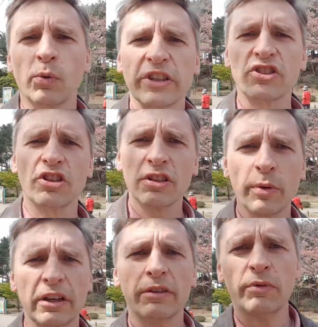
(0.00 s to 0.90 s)
Question
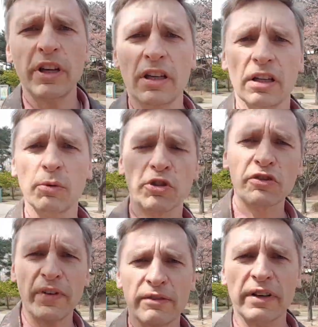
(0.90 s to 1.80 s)
23. What's
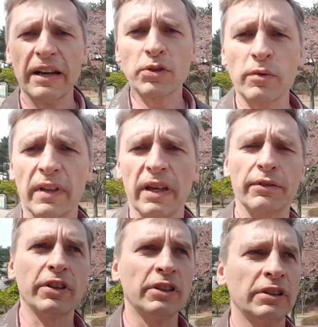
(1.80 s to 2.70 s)
your favorite ice cream flavor?